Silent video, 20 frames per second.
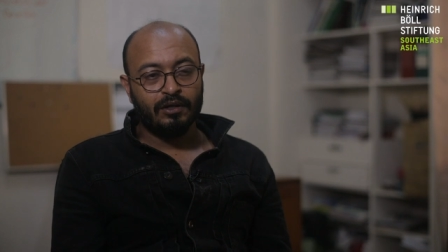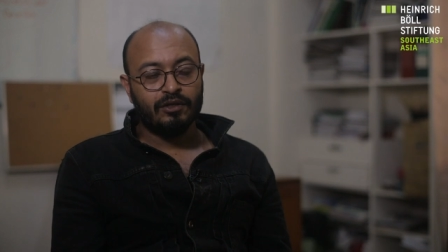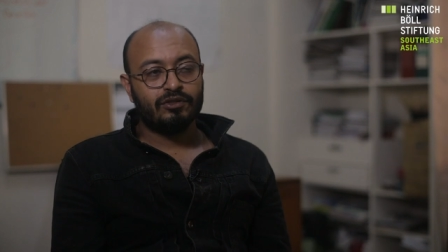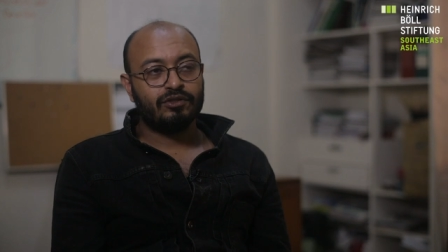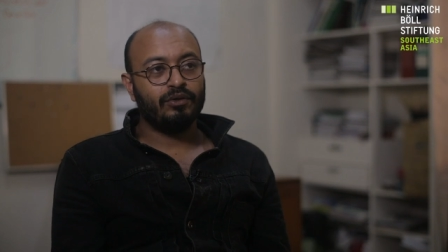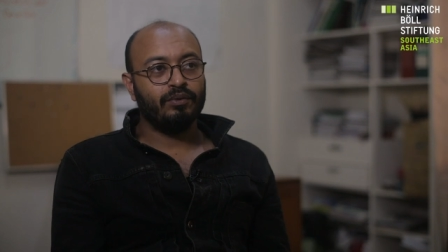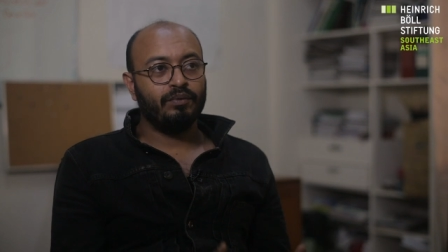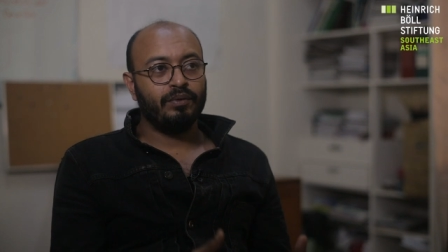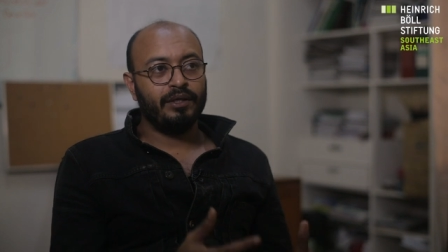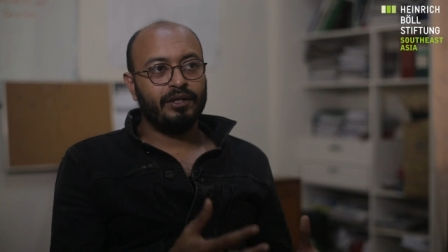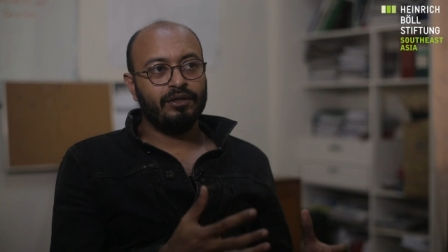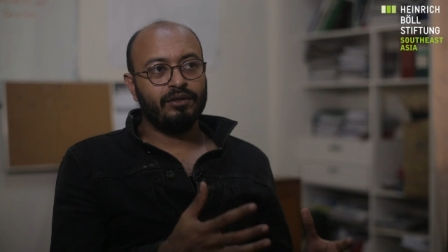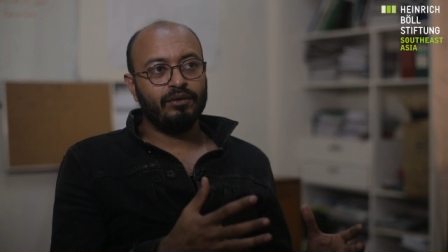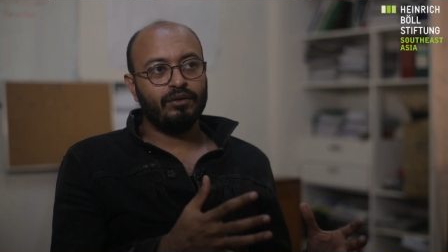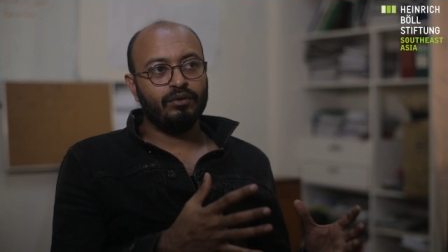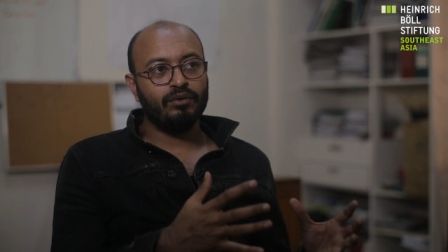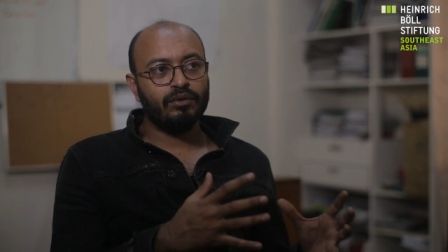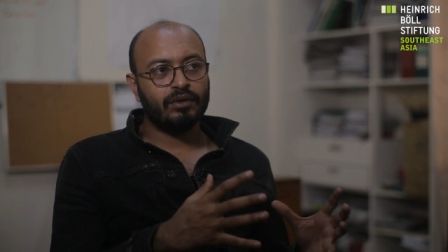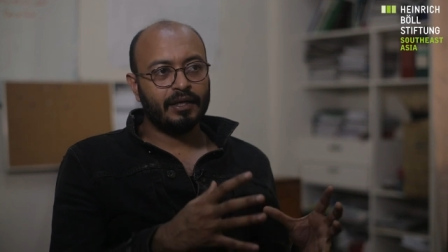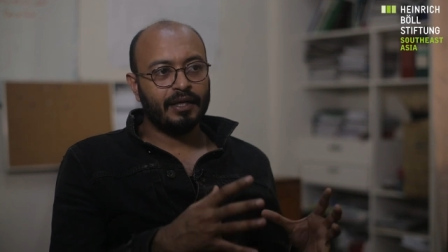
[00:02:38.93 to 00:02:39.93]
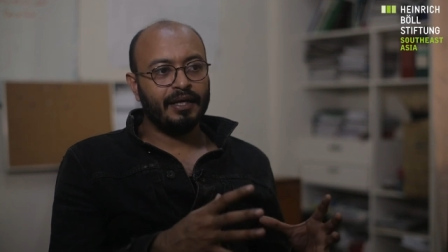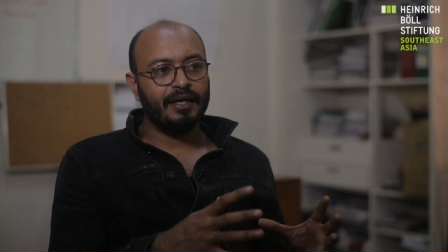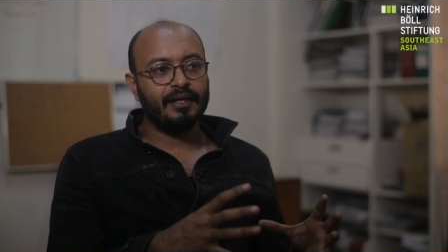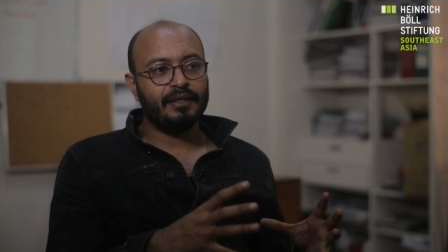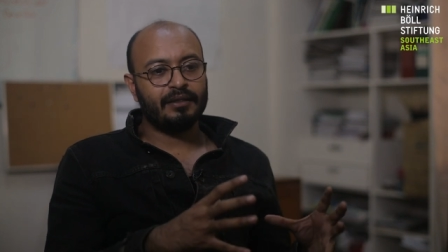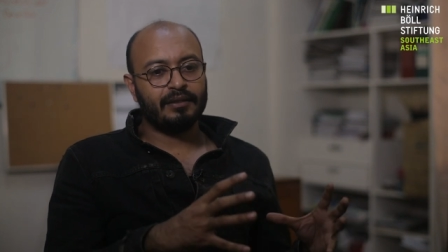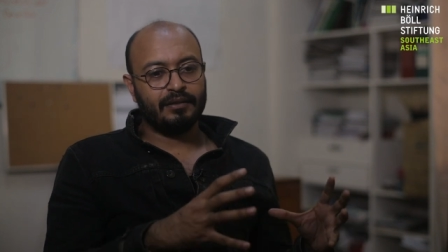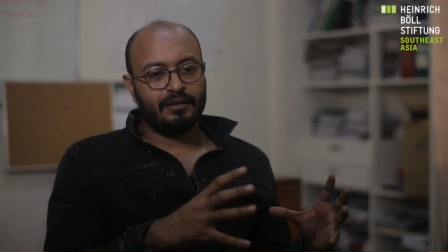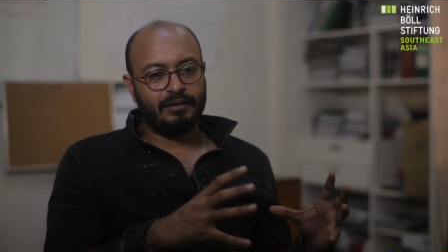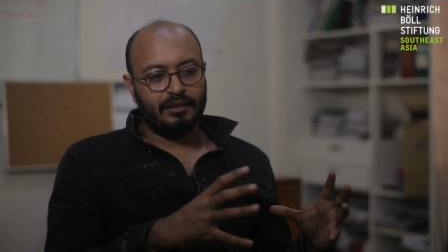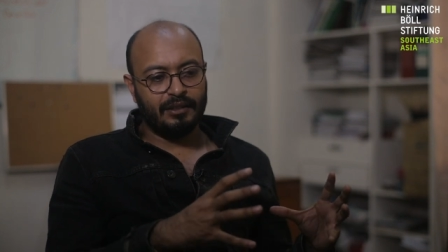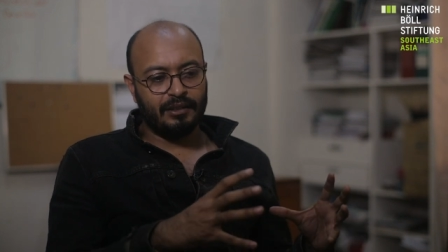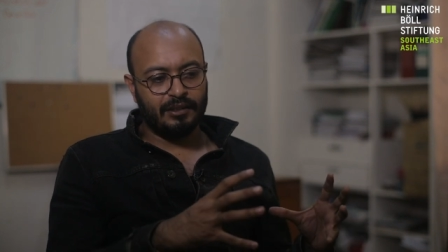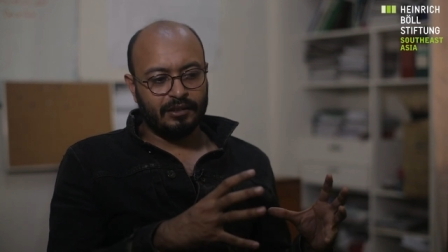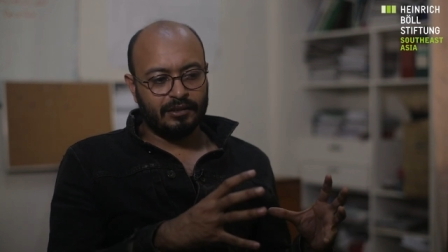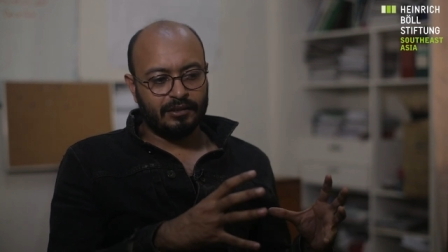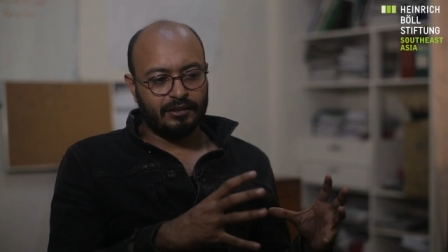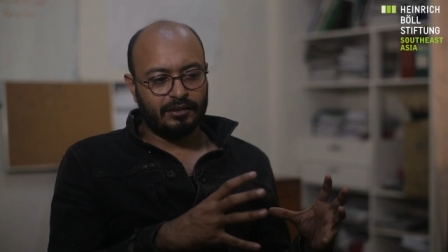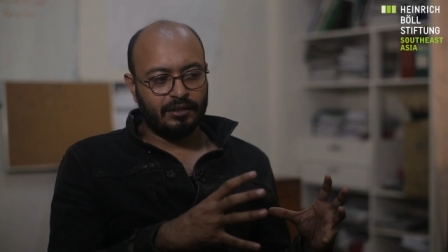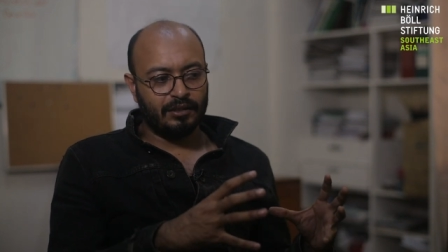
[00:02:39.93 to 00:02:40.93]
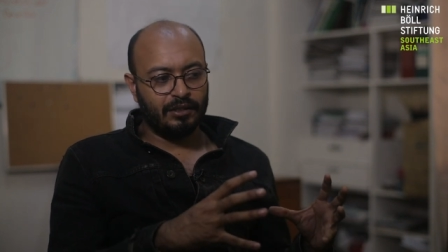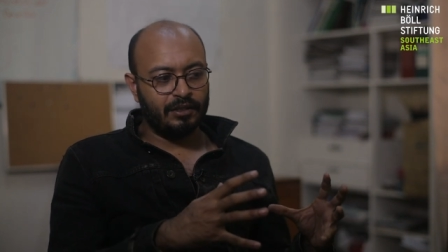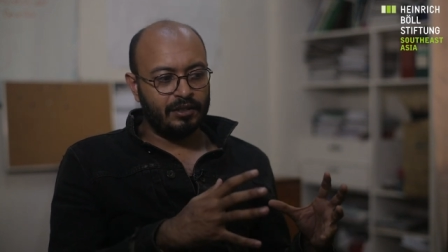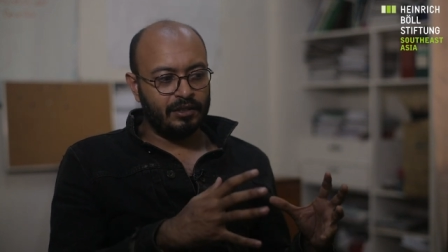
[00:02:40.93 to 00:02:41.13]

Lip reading: So when you look at these